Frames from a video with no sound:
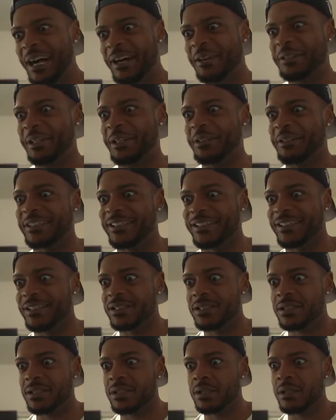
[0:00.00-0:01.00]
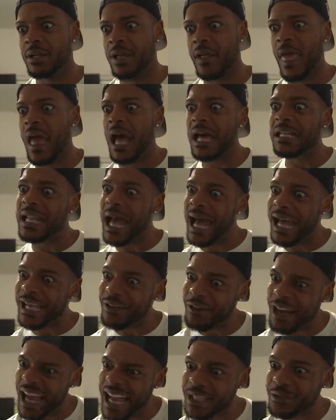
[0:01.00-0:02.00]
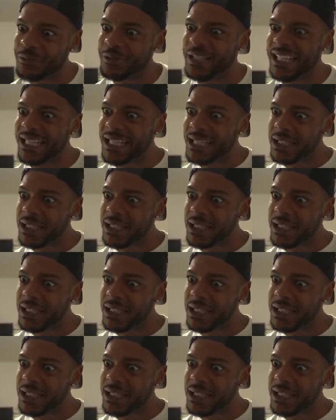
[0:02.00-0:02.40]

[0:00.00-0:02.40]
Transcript: hold on, hold on. Now I know how you did